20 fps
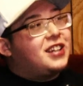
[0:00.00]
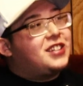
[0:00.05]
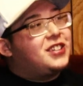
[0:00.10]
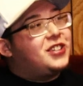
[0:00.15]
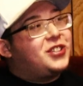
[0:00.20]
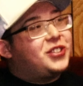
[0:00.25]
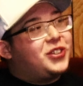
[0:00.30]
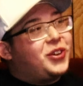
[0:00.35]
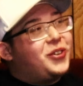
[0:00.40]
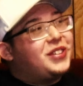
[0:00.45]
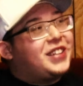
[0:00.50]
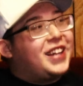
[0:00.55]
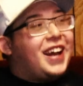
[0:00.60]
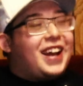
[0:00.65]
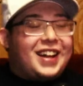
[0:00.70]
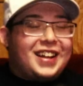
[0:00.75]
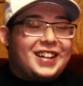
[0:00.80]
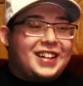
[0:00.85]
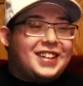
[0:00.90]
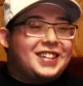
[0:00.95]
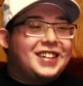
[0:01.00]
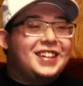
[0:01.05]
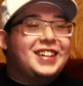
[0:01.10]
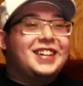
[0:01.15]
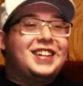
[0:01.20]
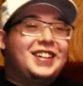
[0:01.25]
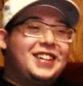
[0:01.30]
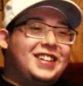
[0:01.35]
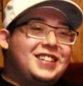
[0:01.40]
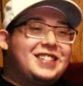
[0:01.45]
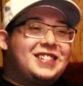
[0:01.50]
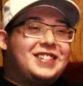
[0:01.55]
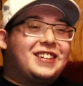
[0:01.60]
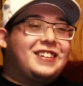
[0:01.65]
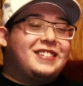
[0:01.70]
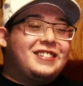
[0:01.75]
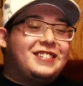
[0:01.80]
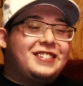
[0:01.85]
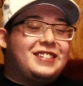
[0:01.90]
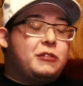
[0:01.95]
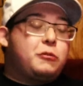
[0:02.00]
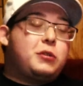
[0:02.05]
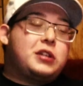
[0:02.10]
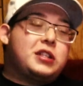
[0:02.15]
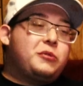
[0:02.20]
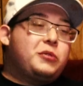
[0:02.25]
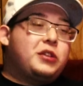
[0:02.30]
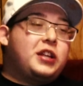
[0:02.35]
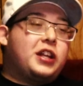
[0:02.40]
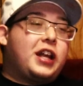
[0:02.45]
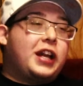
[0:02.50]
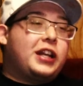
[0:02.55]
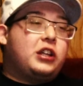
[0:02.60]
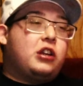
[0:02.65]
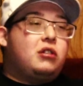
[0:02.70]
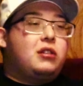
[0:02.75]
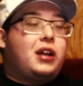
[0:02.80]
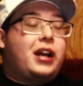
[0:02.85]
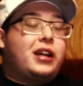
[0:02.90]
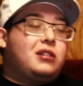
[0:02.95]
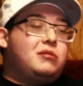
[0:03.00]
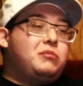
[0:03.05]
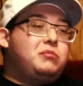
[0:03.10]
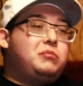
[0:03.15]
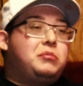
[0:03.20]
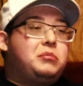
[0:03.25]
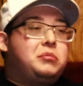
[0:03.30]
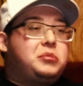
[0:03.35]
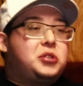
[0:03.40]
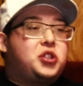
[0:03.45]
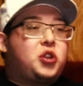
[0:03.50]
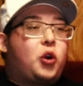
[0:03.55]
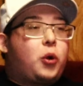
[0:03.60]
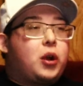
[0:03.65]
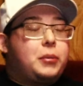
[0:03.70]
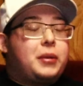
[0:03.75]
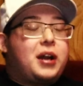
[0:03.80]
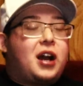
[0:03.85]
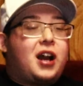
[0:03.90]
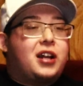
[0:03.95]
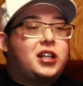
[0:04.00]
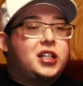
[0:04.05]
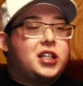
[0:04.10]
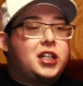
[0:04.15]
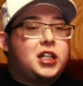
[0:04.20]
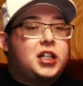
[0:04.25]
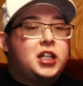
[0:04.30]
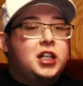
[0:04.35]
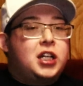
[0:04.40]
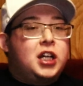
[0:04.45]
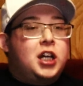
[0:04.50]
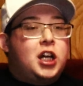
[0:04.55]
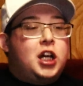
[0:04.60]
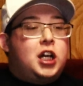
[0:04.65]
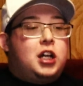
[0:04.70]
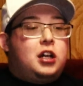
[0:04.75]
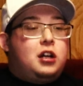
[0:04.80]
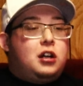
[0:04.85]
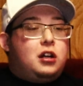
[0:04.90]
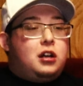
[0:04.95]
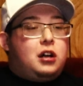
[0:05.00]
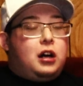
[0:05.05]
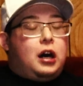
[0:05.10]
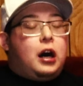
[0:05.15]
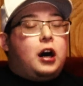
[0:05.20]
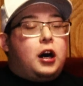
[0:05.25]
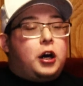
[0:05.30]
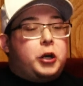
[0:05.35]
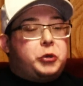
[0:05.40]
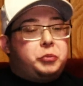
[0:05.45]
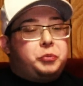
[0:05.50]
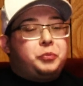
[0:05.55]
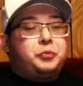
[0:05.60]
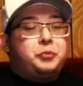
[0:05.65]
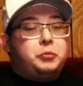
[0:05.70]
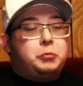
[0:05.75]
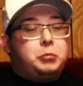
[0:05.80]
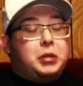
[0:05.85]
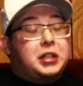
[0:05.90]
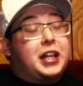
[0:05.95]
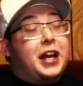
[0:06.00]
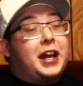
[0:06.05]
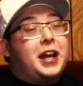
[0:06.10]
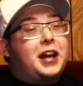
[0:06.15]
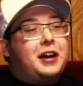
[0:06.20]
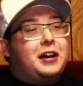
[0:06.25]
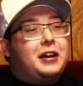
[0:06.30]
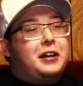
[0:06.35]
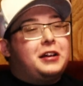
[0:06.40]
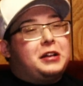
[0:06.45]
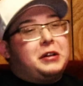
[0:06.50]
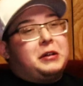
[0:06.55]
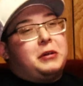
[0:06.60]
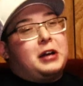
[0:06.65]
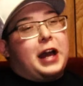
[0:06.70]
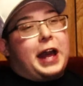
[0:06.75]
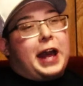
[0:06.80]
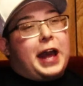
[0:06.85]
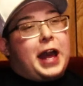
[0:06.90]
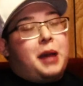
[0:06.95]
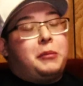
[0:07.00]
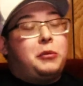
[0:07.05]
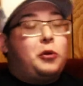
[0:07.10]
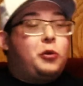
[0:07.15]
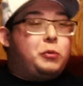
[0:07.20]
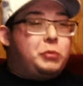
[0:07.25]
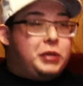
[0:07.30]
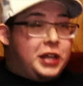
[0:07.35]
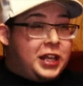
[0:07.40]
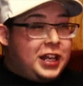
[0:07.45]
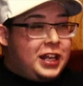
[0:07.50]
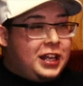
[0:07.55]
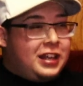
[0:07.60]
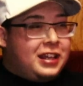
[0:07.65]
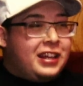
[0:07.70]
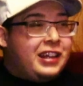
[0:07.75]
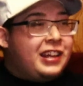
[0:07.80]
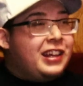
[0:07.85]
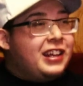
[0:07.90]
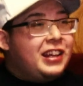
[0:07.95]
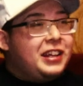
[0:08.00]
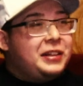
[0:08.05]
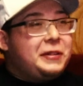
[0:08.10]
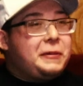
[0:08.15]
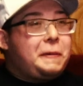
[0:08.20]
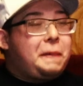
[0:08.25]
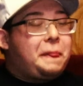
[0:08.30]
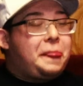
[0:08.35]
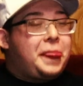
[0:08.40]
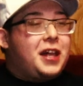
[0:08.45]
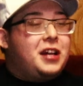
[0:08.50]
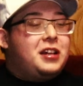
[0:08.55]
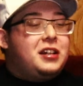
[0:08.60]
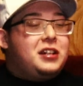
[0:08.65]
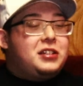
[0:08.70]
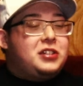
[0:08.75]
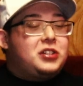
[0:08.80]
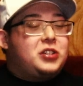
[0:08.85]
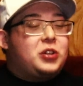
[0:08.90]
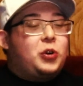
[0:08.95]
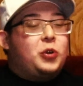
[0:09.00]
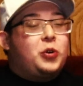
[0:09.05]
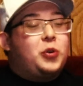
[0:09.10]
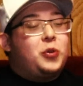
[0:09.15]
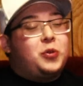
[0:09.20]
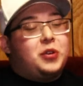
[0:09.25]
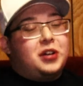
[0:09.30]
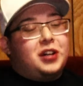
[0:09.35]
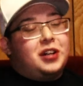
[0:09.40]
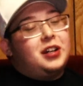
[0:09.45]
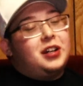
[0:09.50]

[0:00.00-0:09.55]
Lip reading: I should just go with that. So there wasn't really like no like story behind it. But the MOB. So